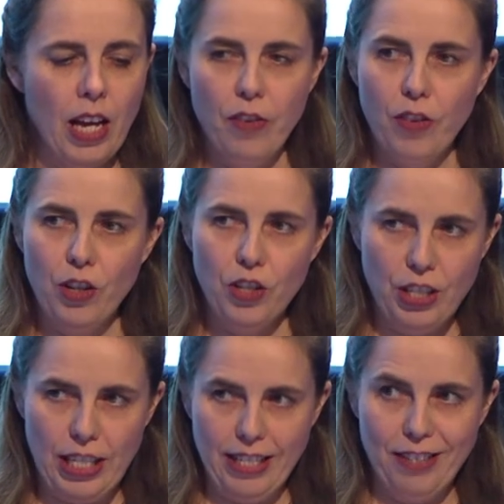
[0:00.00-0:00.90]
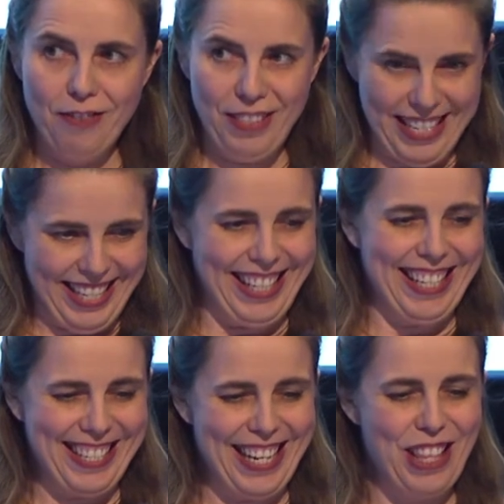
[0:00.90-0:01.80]
And of those who didn't
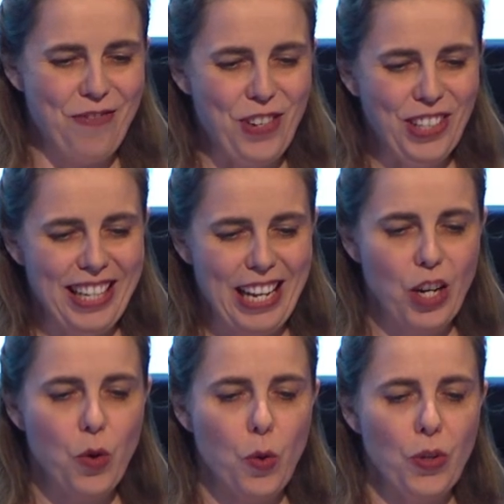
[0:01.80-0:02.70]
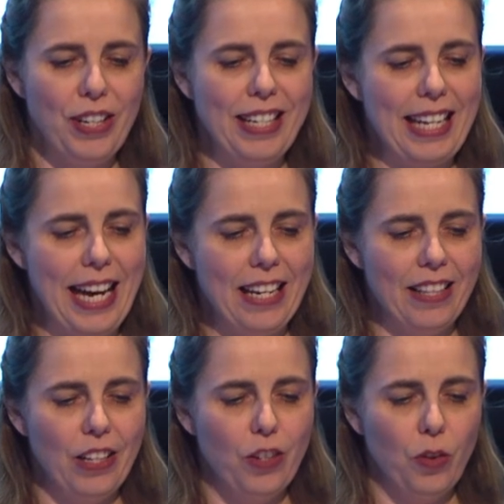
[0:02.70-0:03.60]
physically share the booklet, a quarter
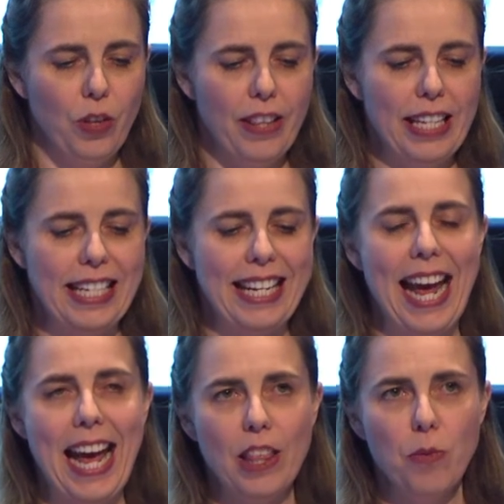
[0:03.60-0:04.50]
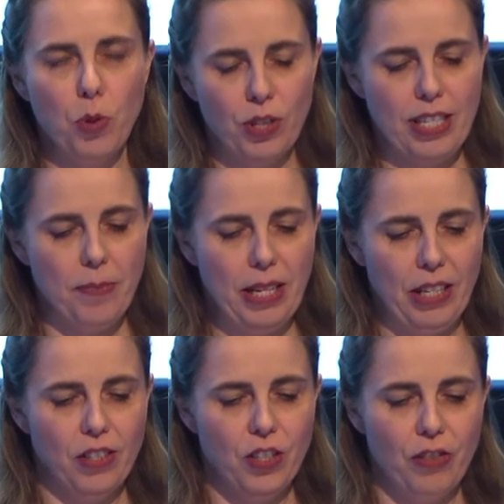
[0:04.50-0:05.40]
indicated that although they didn't hand the book to
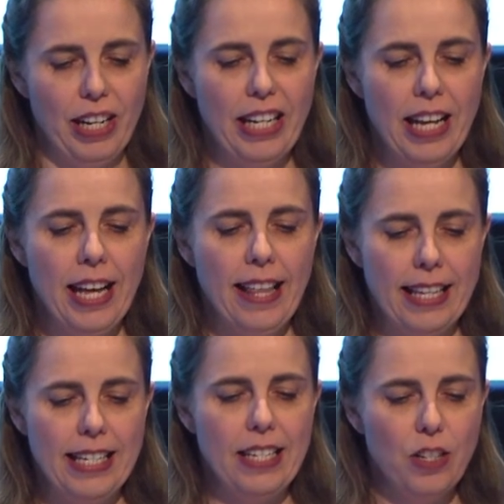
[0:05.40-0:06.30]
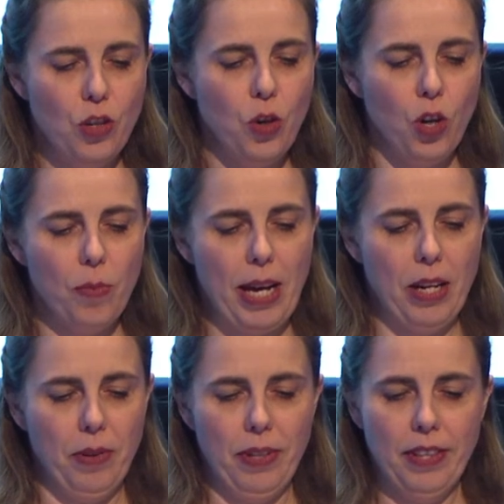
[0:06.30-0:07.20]
somebody else to read, they did talk
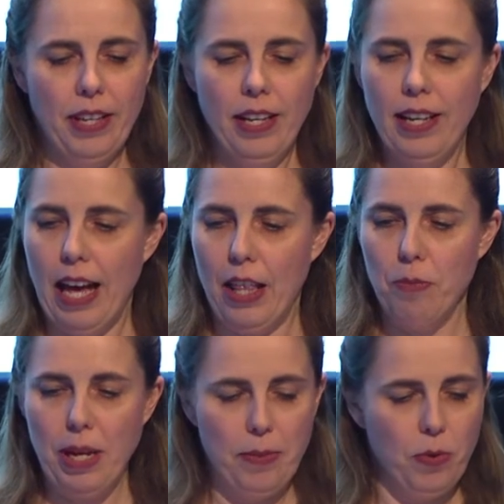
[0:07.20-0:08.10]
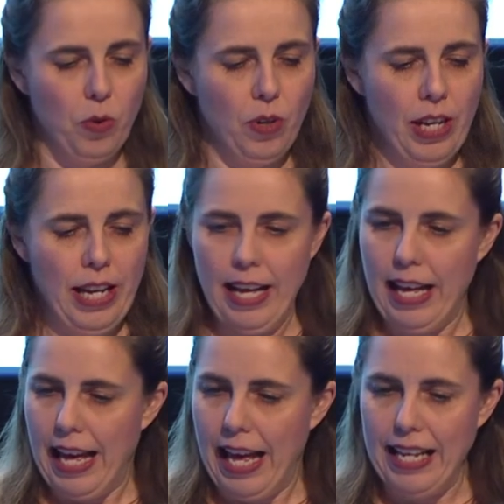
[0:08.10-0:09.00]
about it with other people.
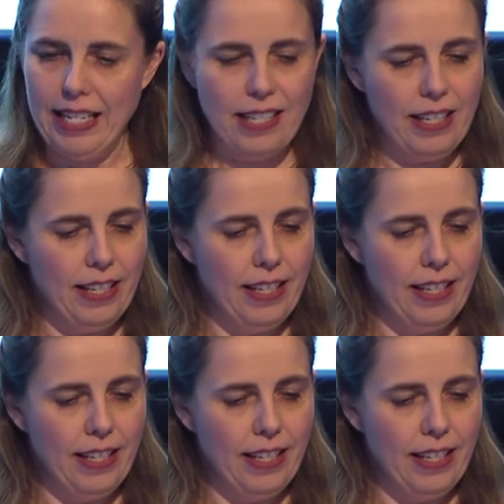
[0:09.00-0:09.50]
And